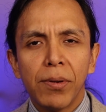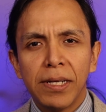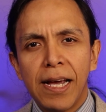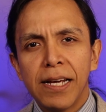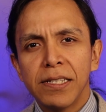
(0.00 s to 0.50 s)
on
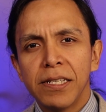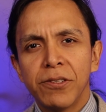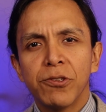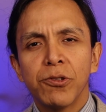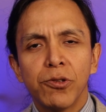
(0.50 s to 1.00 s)
that, and then
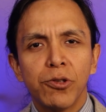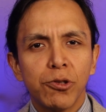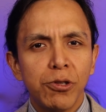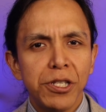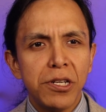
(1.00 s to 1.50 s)
they'll
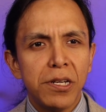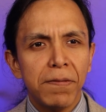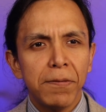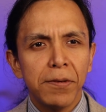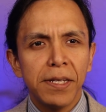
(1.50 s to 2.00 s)
treat you
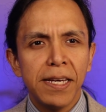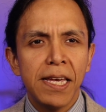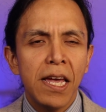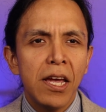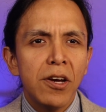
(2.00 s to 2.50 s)
differently.
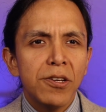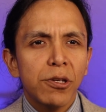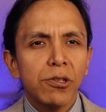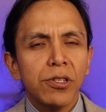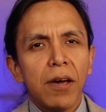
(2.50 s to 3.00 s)

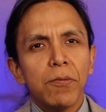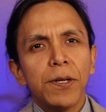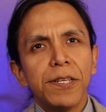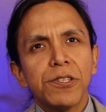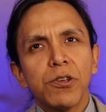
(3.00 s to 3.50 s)
So it's not
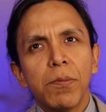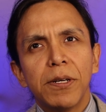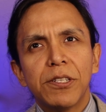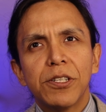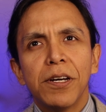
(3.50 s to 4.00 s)
really so
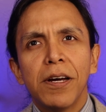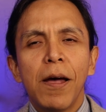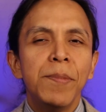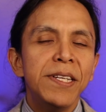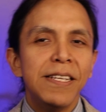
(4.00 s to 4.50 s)
much a
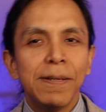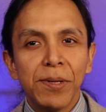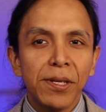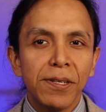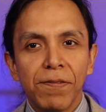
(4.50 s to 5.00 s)

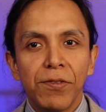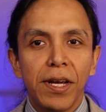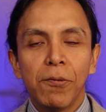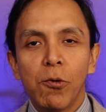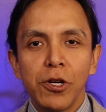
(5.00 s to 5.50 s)
manipulative
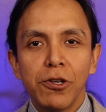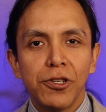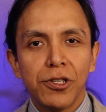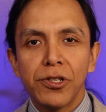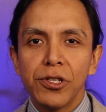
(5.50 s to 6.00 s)
thing where you're
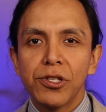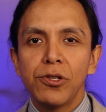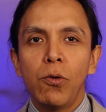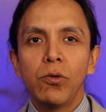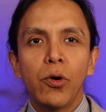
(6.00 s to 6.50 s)
just this
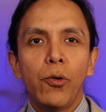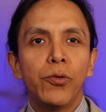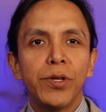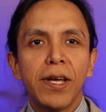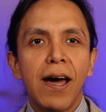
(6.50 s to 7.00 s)
stone
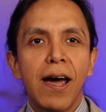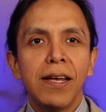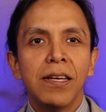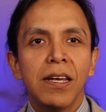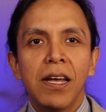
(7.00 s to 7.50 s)
cold
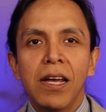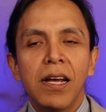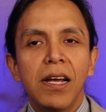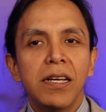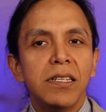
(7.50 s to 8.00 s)
guy
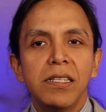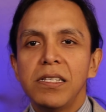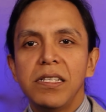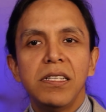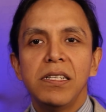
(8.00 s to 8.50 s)
and
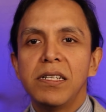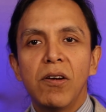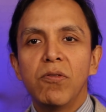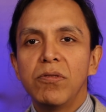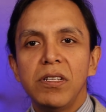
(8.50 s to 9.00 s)
you
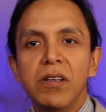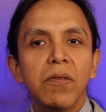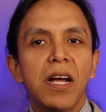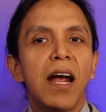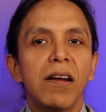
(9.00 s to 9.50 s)

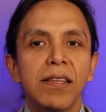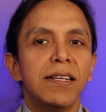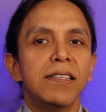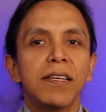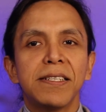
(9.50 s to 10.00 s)
don't care
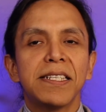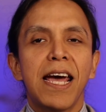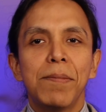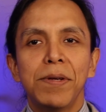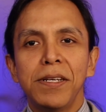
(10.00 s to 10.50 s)
that nothing's
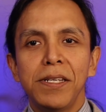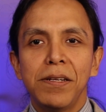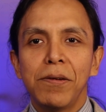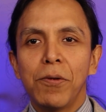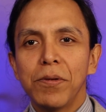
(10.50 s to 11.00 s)

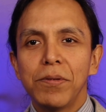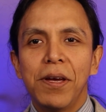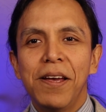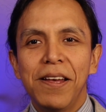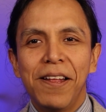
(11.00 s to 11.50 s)
happening
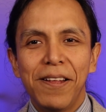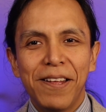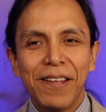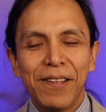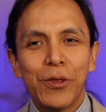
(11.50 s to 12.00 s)

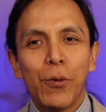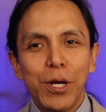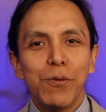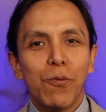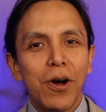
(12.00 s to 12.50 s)
the
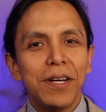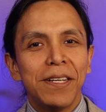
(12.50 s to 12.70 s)
way you want